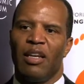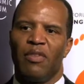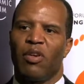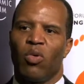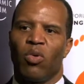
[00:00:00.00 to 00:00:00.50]

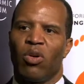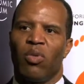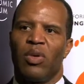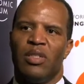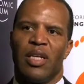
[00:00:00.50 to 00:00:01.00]
live in a
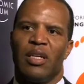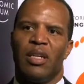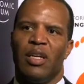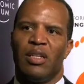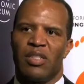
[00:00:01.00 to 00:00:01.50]
world with
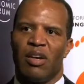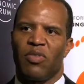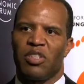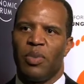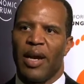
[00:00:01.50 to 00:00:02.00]
dignity and
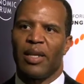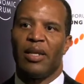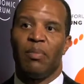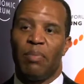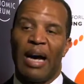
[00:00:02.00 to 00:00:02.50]
self-respect
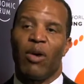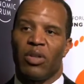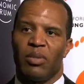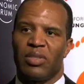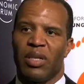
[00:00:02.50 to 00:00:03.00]
and empower
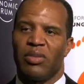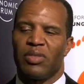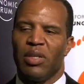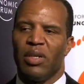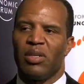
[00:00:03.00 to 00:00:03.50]
themselves.
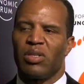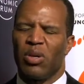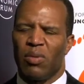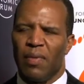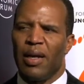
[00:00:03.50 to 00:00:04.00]

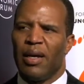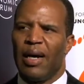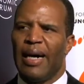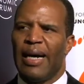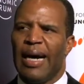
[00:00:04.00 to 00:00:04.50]
So
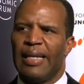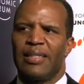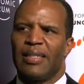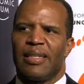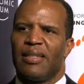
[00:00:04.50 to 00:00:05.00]
I
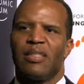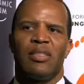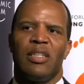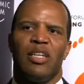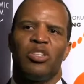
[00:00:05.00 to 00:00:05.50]
just think that this is
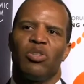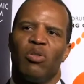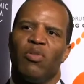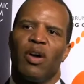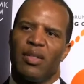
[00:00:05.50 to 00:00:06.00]
the issue
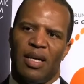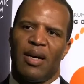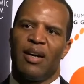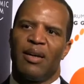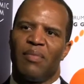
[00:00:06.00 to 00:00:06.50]
of our
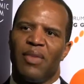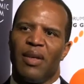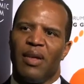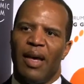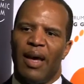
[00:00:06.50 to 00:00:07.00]
time,
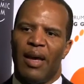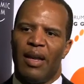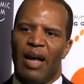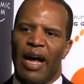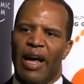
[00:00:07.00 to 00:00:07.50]

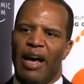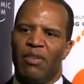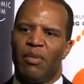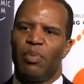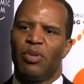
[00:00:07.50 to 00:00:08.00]
and I have
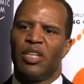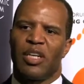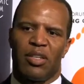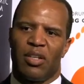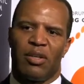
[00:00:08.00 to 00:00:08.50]
a
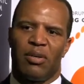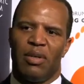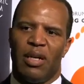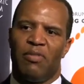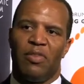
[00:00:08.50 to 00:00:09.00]
particular
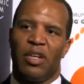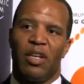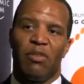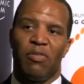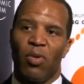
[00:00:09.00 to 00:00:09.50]

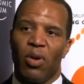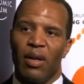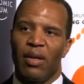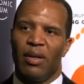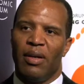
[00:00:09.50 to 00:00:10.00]
affinity for
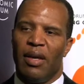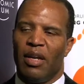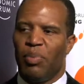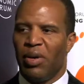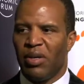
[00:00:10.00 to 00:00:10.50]
it. It
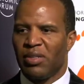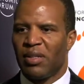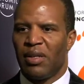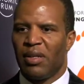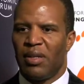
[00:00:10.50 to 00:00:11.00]
appears
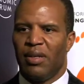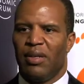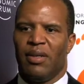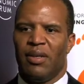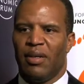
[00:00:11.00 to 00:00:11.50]

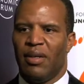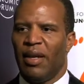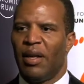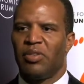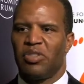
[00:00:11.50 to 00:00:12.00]

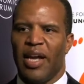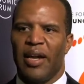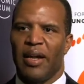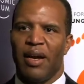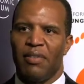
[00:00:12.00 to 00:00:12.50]
an
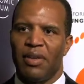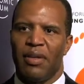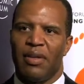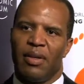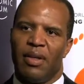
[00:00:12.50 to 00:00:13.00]
understanding of it,
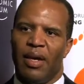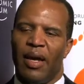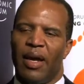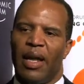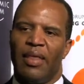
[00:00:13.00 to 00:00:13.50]

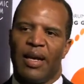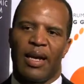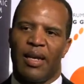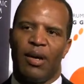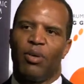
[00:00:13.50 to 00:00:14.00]
and I think I
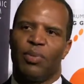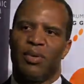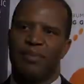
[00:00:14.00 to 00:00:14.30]
can help.